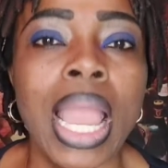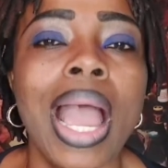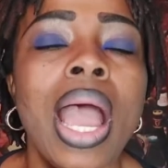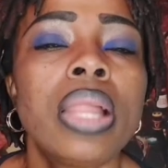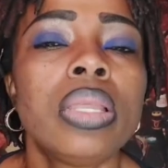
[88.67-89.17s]

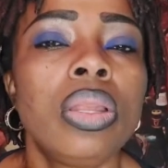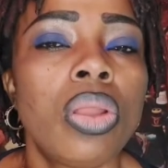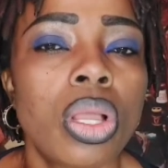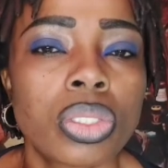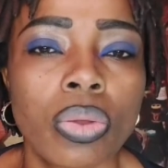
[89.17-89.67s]
And a
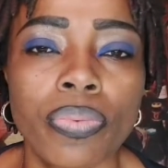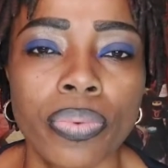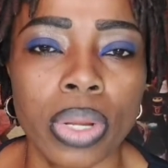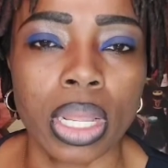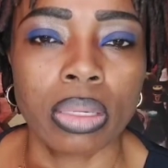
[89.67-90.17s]
lot of
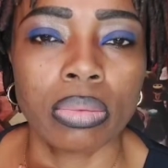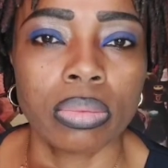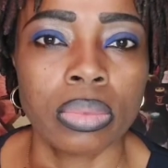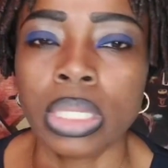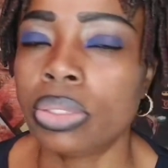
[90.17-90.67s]
una,
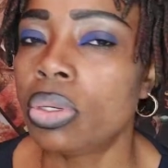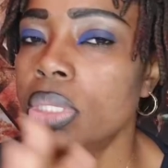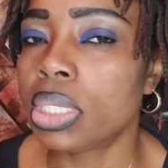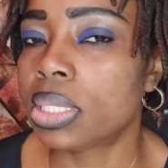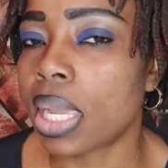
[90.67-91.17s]
they don't
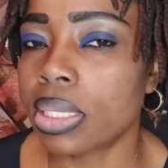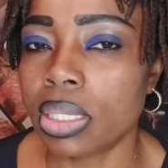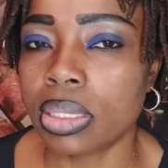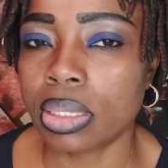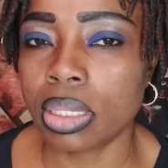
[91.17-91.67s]
design
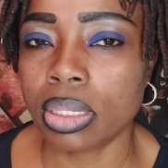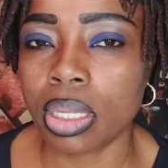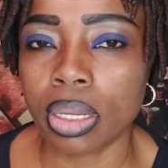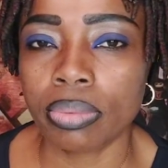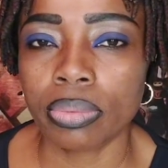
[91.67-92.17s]
this thing
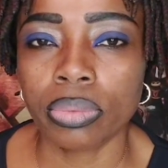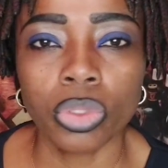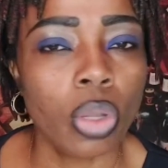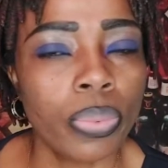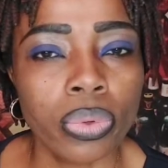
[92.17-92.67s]
down.
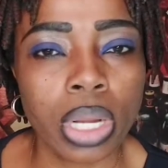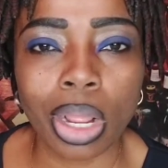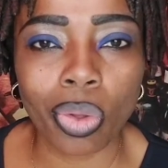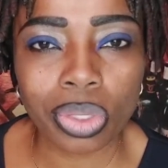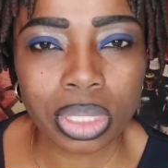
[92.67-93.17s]
Not be una
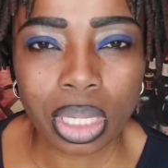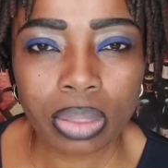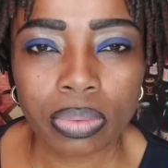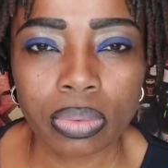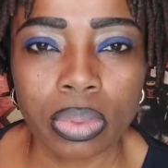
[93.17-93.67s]
cosa.
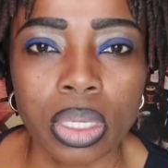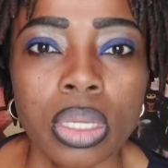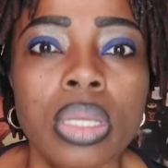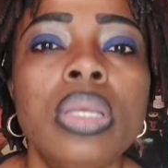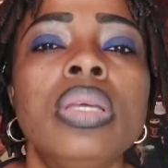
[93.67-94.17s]

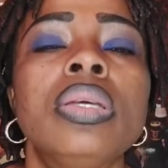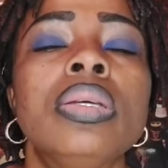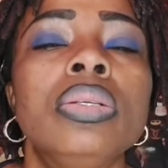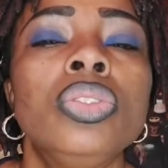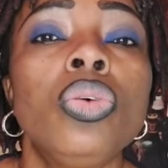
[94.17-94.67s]

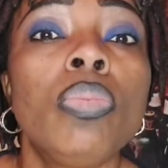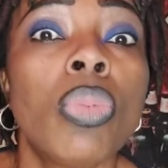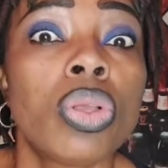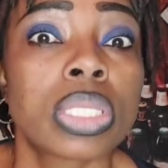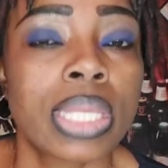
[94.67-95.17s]
You
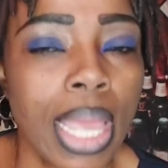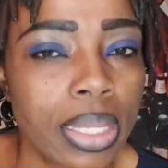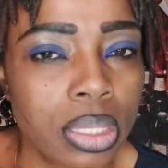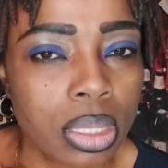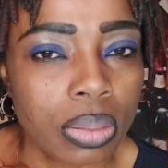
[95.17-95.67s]
must
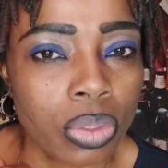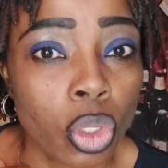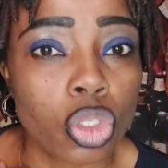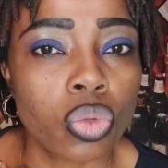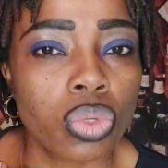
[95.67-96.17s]
get your
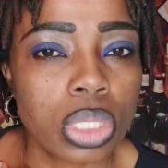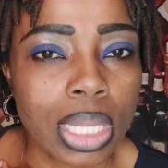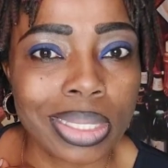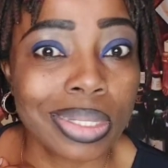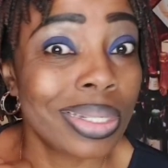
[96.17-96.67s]
school
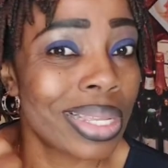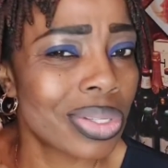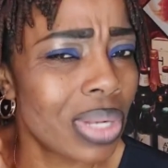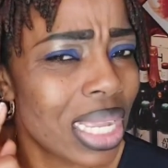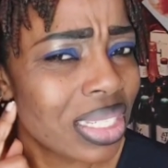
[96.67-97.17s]
cert. Now,
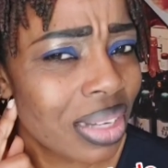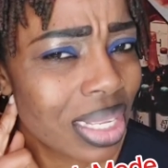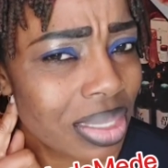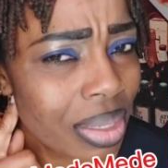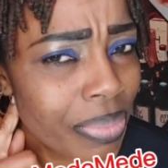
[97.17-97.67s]
so Nigeria
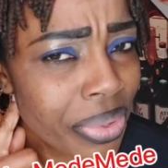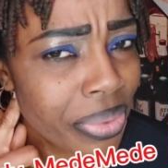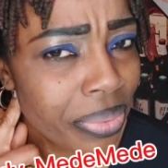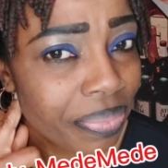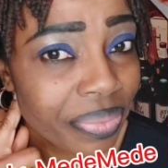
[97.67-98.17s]
still be
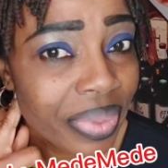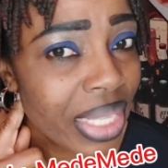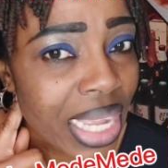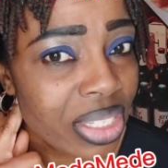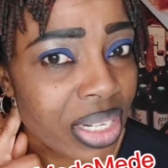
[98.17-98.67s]
you.
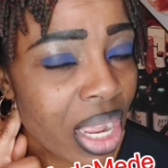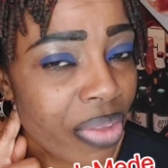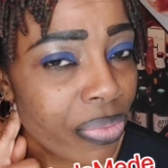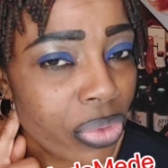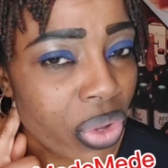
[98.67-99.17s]
Nigeria,
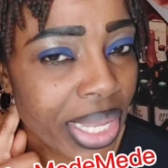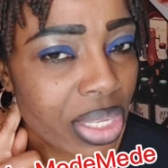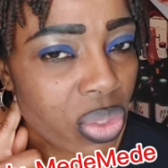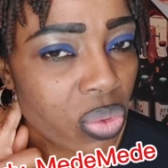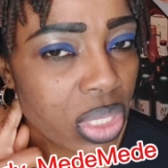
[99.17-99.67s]
if you not get
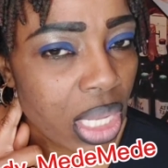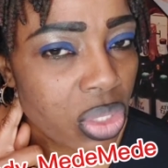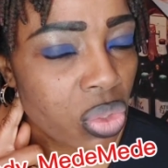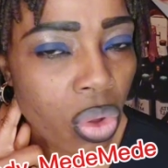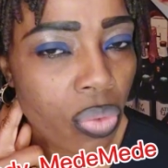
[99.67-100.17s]
school cert,
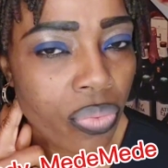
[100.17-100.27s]
you know,